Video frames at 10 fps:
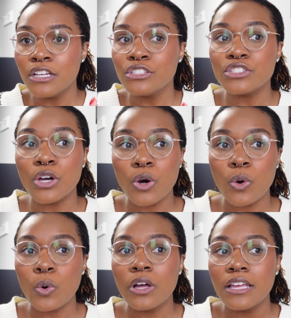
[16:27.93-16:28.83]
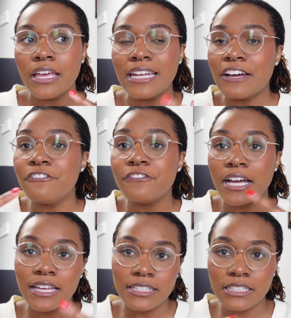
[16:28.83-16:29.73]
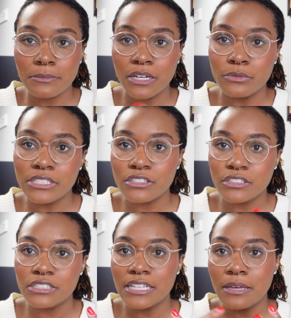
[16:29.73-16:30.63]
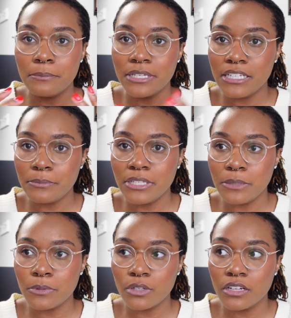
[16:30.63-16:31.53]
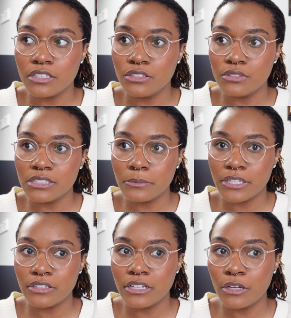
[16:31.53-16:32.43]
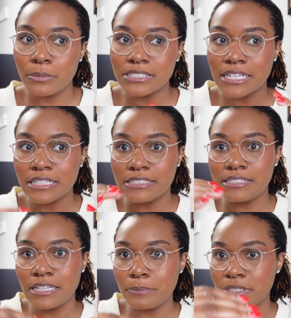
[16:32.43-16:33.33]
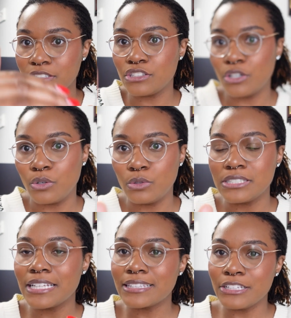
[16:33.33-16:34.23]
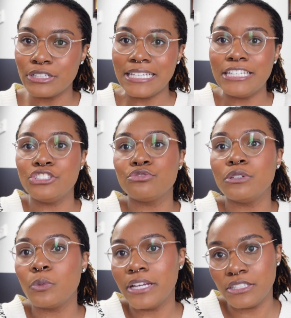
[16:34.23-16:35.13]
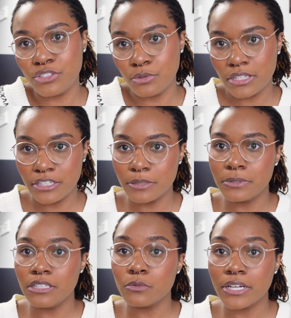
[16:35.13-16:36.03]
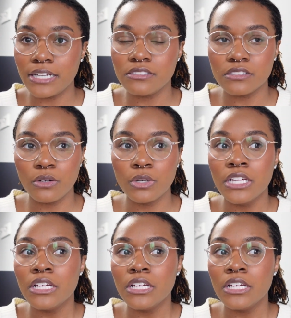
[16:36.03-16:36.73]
So, and I find in my research that many people are using BetterHelp as like a stepping stone. It's like their entryway to therapy, right? So